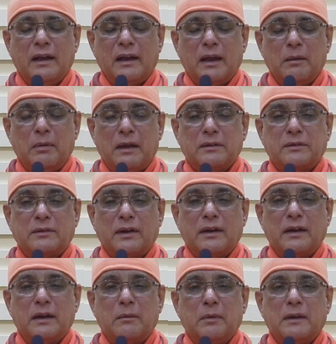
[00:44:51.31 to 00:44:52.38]
kim
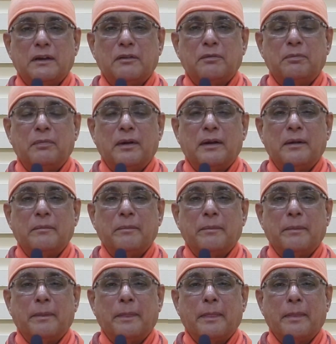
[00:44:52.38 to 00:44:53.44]
ascharyamatah
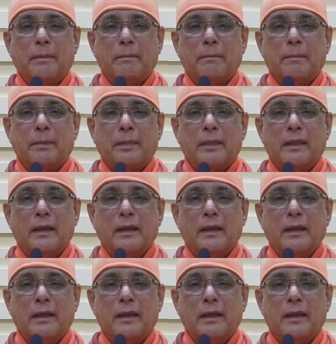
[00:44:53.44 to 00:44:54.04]
param.